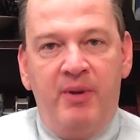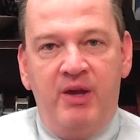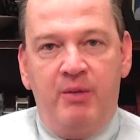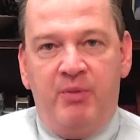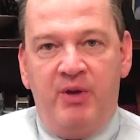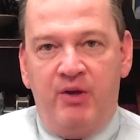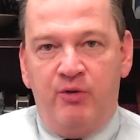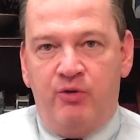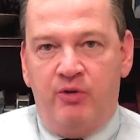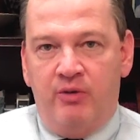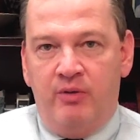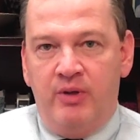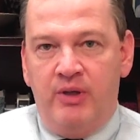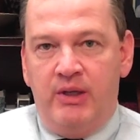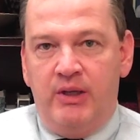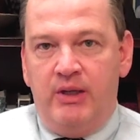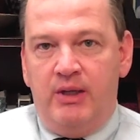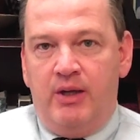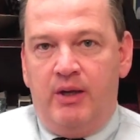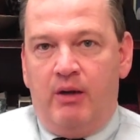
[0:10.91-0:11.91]
Big picture.
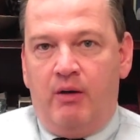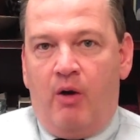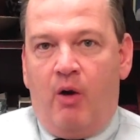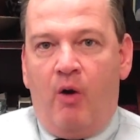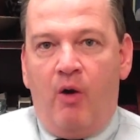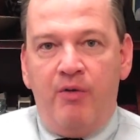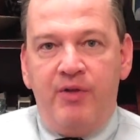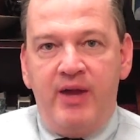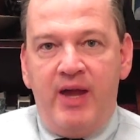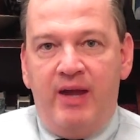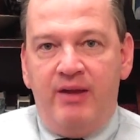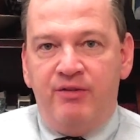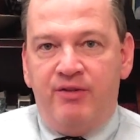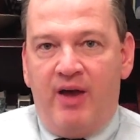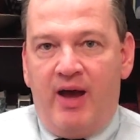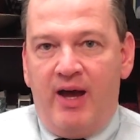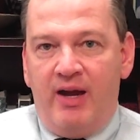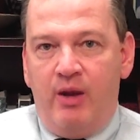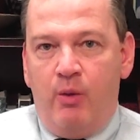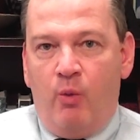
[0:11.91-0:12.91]
All the
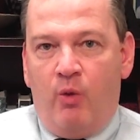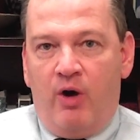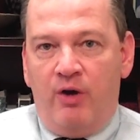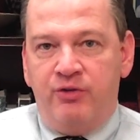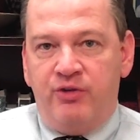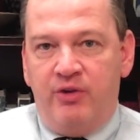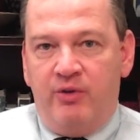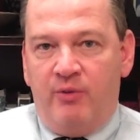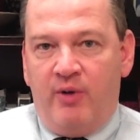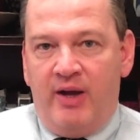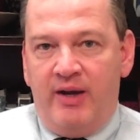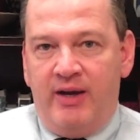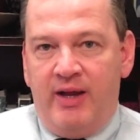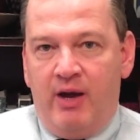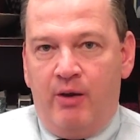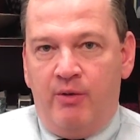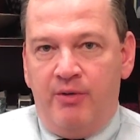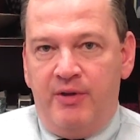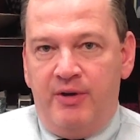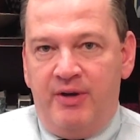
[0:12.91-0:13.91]
anxiety in Washington right
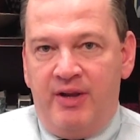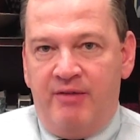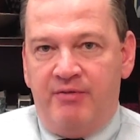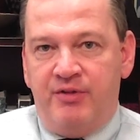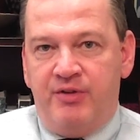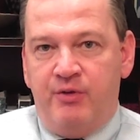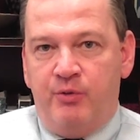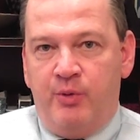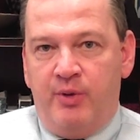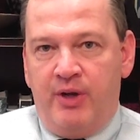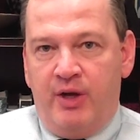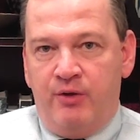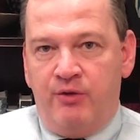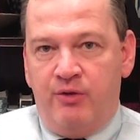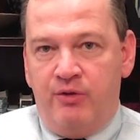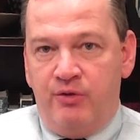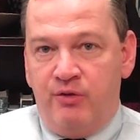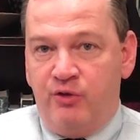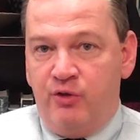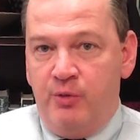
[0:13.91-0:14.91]
now on the Deficit
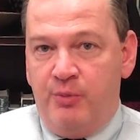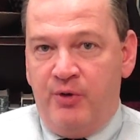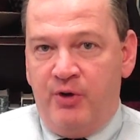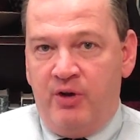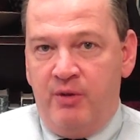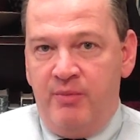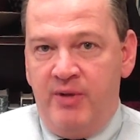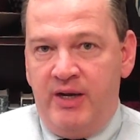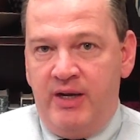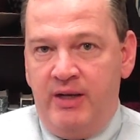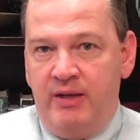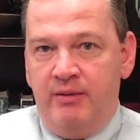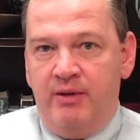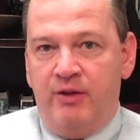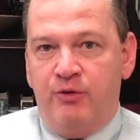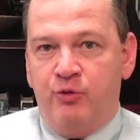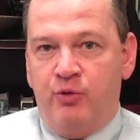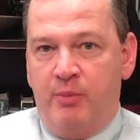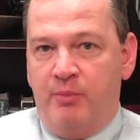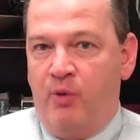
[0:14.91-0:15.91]
Reduction Super Committee,
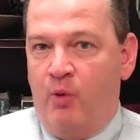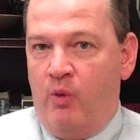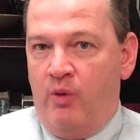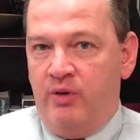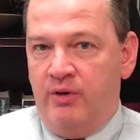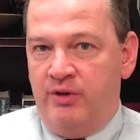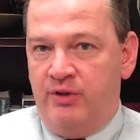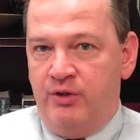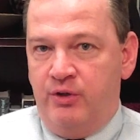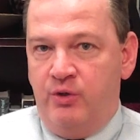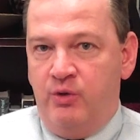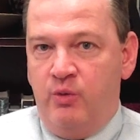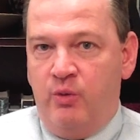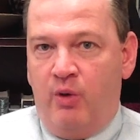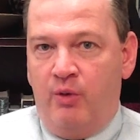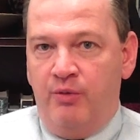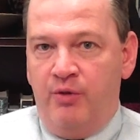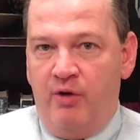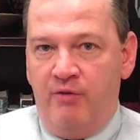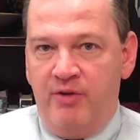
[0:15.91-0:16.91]
its report
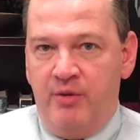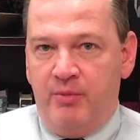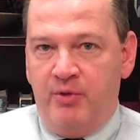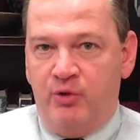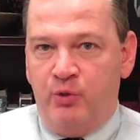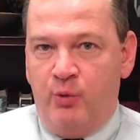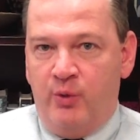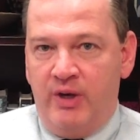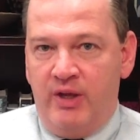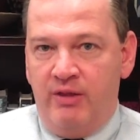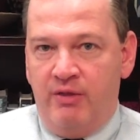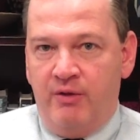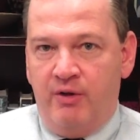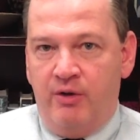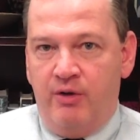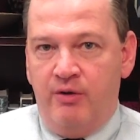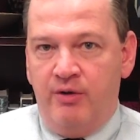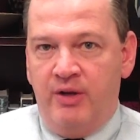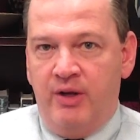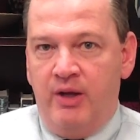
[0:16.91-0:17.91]
due on November
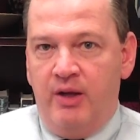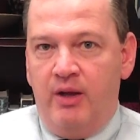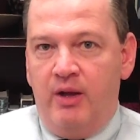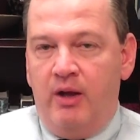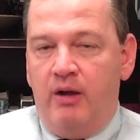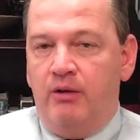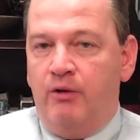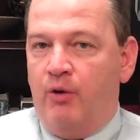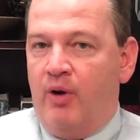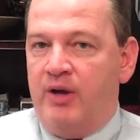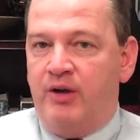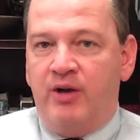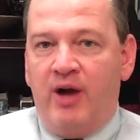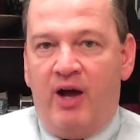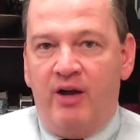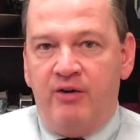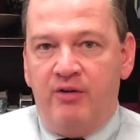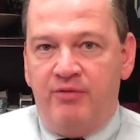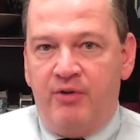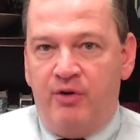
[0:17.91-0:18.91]
23rd. Great
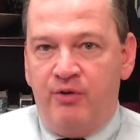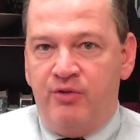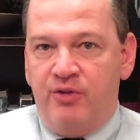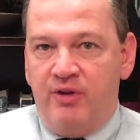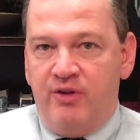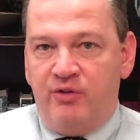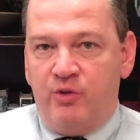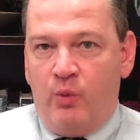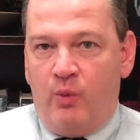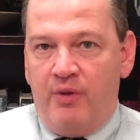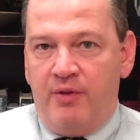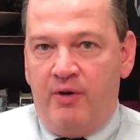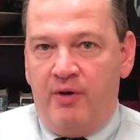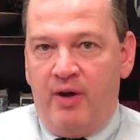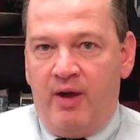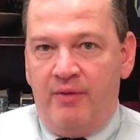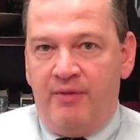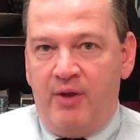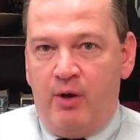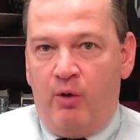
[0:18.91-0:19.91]
controversy as to whether
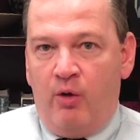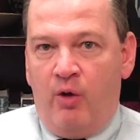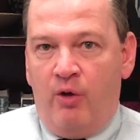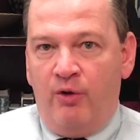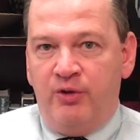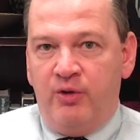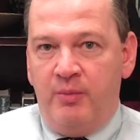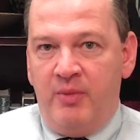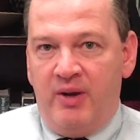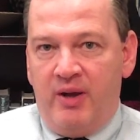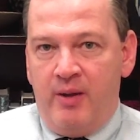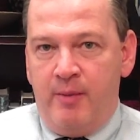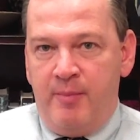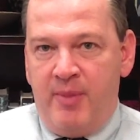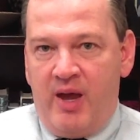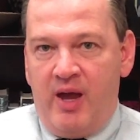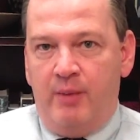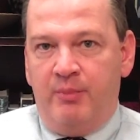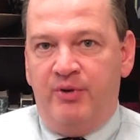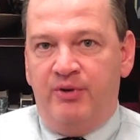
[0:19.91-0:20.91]
or not they'll ultimately
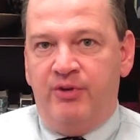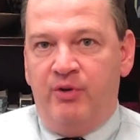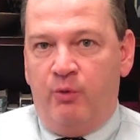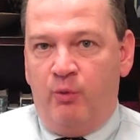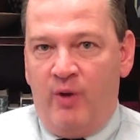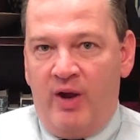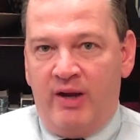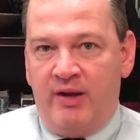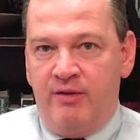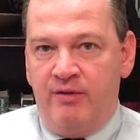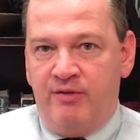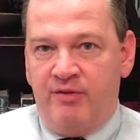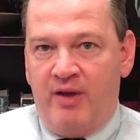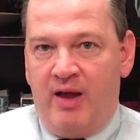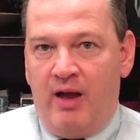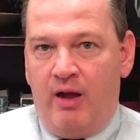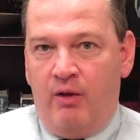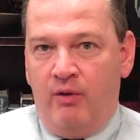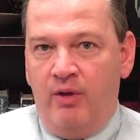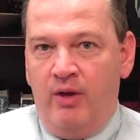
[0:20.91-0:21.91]
be able to
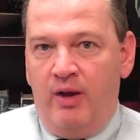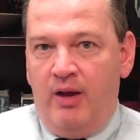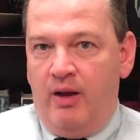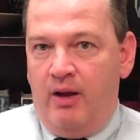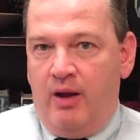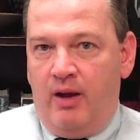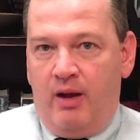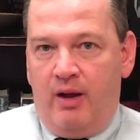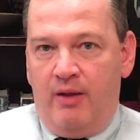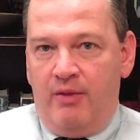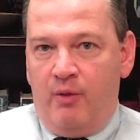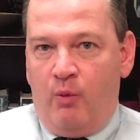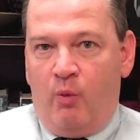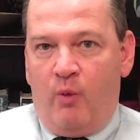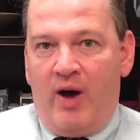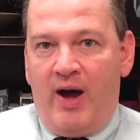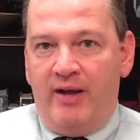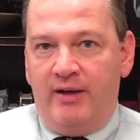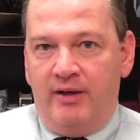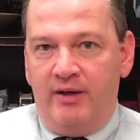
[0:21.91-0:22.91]
reconcile the
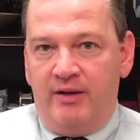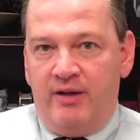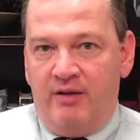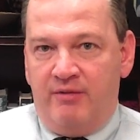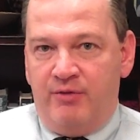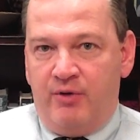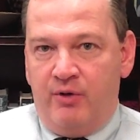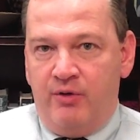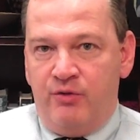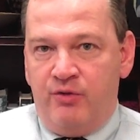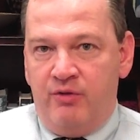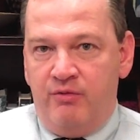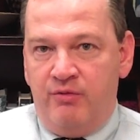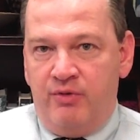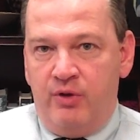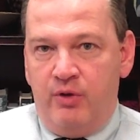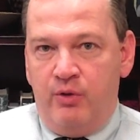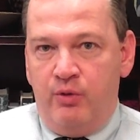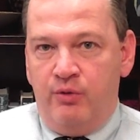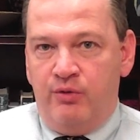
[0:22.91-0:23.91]
widely
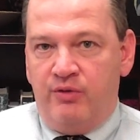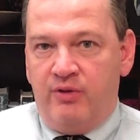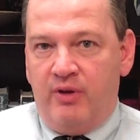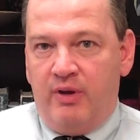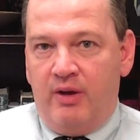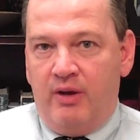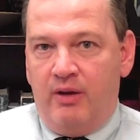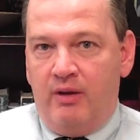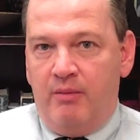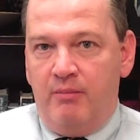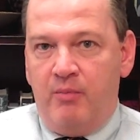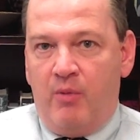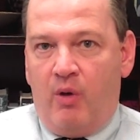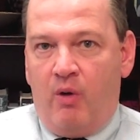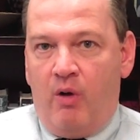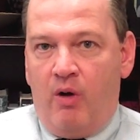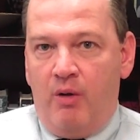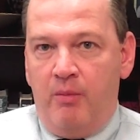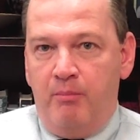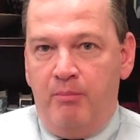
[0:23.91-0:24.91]
divergent views
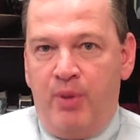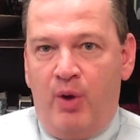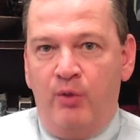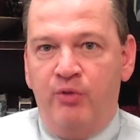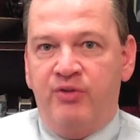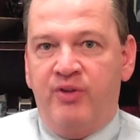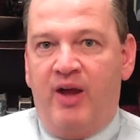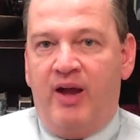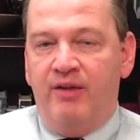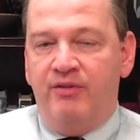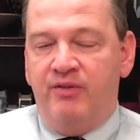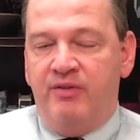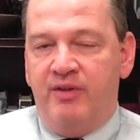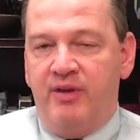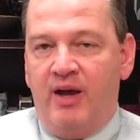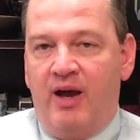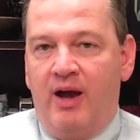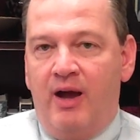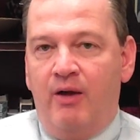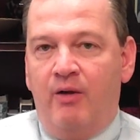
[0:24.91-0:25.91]
on both sides of
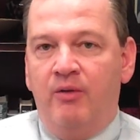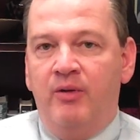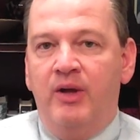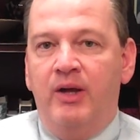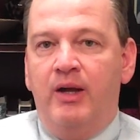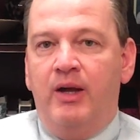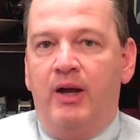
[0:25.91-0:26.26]
the aisle.